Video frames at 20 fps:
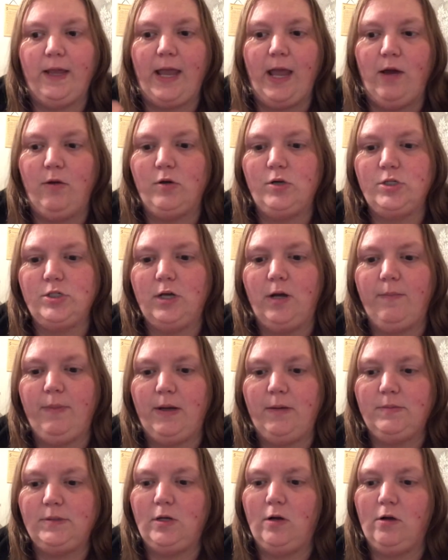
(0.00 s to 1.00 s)
countertop
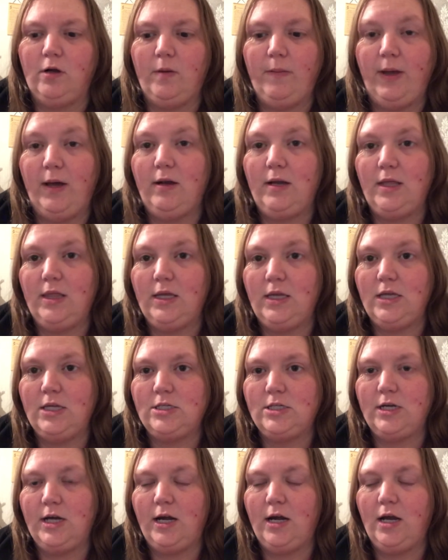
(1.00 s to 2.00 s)
that I'm talking about in the
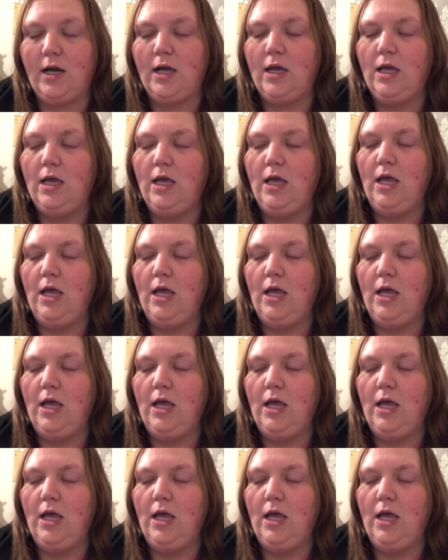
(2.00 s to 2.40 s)
kitchen area